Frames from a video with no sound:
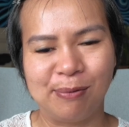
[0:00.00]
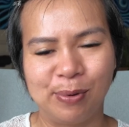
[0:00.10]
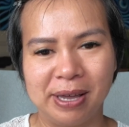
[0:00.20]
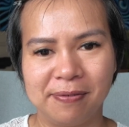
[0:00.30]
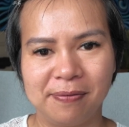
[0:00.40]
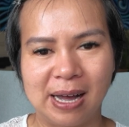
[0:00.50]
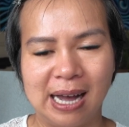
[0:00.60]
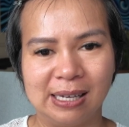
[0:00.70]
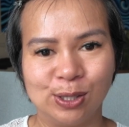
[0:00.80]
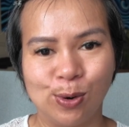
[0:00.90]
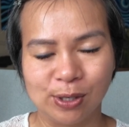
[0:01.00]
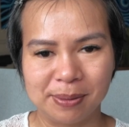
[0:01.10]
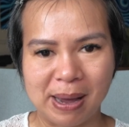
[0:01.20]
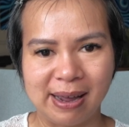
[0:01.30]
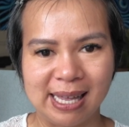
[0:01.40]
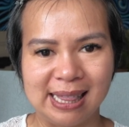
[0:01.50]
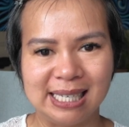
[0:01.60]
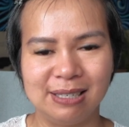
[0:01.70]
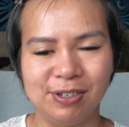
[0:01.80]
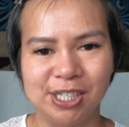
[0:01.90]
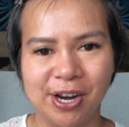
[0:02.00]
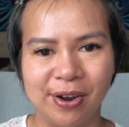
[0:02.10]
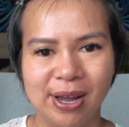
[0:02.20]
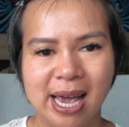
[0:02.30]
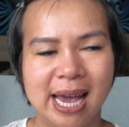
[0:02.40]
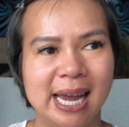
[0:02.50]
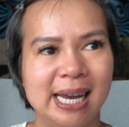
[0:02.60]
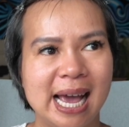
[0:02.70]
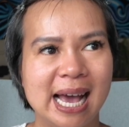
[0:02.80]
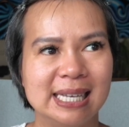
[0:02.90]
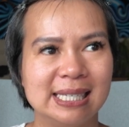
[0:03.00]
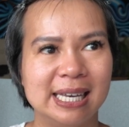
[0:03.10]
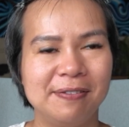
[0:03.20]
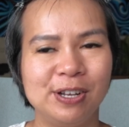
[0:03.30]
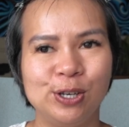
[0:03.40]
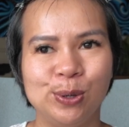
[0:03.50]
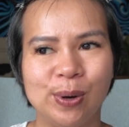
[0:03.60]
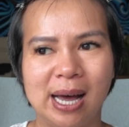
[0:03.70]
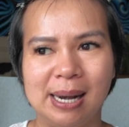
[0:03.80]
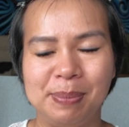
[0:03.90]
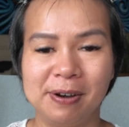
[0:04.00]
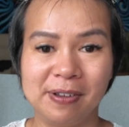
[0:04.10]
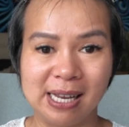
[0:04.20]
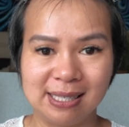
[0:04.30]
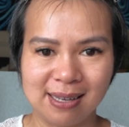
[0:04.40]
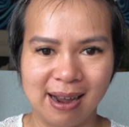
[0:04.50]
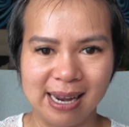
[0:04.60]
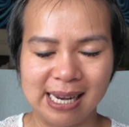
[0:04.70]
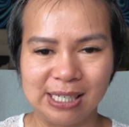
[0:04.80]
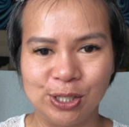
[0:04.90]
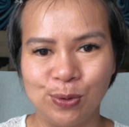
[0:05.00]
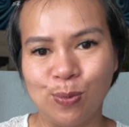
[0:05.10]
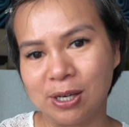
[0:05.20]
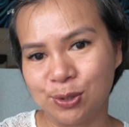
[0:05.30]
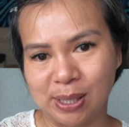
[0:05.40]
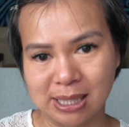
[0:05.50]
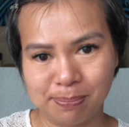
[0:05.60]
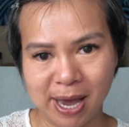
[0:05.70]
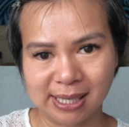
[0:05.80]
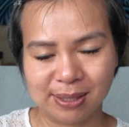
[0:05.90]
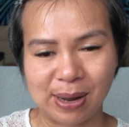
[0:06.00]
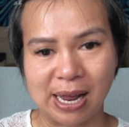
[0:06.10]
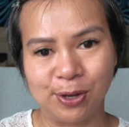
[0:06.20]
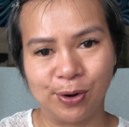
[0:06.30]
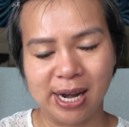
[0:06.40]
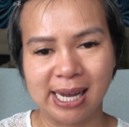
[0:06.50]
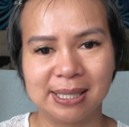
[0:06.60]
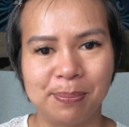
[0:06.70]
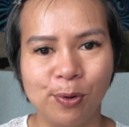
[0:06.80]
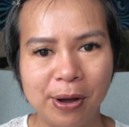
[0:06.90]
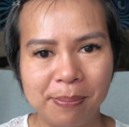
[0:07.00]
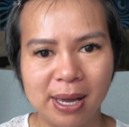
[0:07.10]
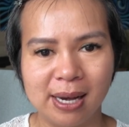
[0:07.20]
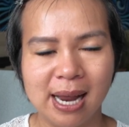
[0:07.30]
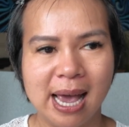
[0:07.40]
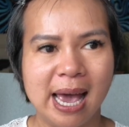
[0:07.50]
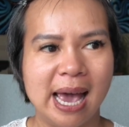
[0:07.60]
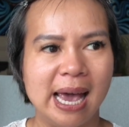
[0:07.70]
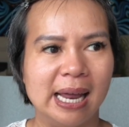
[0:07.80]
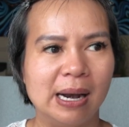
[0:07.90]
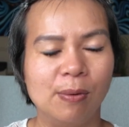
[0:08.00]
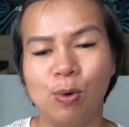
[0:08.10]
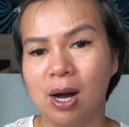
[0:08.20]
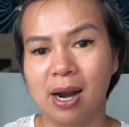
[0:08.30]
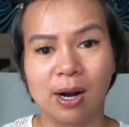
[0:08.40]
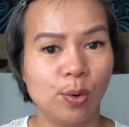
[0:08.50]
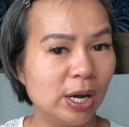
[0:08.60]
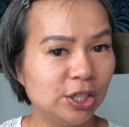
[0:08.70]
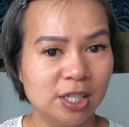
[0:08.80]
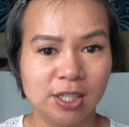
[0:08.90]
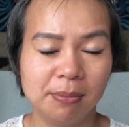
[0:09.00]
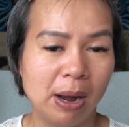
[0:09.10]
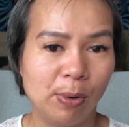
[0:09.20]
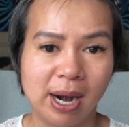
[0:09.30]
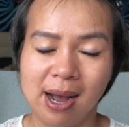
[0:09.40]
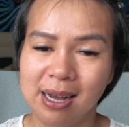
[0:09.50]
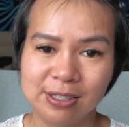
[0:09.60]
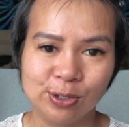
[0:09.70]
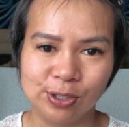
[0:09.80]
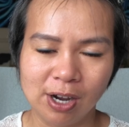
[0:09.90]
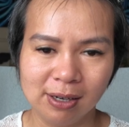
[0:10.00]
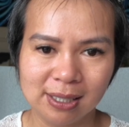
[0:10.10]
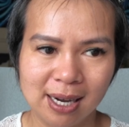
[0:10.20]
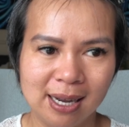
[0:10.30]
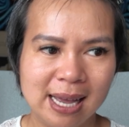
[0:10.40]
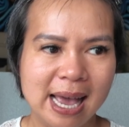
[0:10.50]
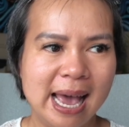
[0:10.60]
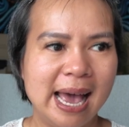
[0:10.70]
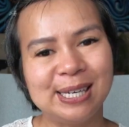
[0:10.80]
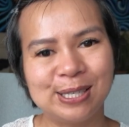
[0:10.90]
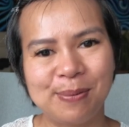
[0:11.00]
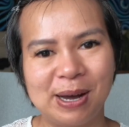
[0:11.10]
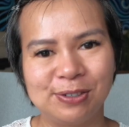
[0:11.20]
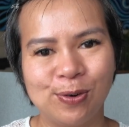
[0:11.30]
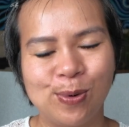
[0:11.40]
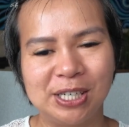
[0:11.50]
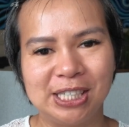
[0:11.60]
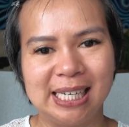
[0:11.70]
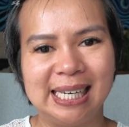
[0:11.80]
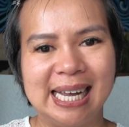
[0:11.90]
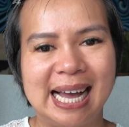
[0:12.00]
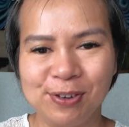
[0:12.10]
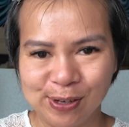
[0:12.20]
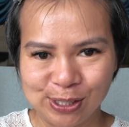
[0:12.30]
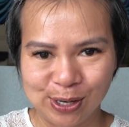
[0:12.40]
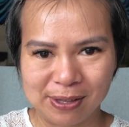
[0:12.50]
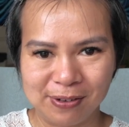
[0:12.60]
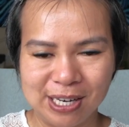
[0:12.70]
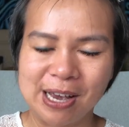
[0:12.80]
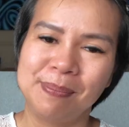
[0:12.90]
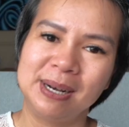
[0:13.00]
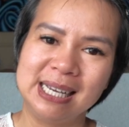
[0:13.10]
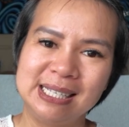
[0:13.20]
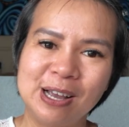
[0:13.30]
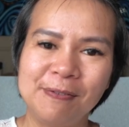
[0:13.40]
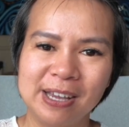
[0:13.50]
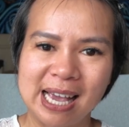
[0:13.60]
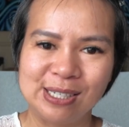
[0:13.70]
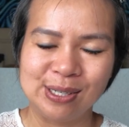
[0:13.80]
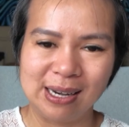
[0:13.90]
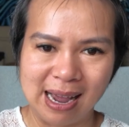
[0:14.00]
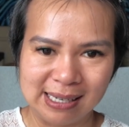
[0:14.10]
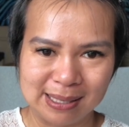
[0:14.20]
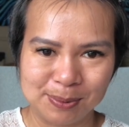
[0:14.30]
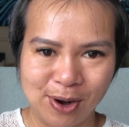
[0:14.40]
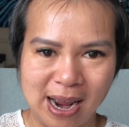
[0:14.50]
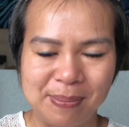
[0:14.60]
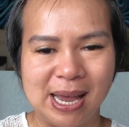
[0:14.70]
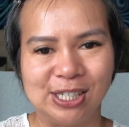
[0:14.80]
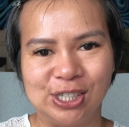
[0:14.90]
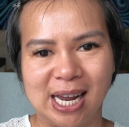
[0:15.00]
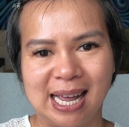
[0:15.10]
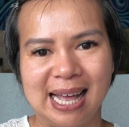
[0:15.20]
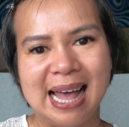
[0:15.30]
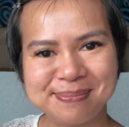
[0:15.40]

that we've talked about in this video, it has given you a bit of insight into what to expect at your next appointment and what kind of questions you might want to ask your doctor. Thank you so much for watching. If you enjoyed the video, please don't forget to like, subscribe and share.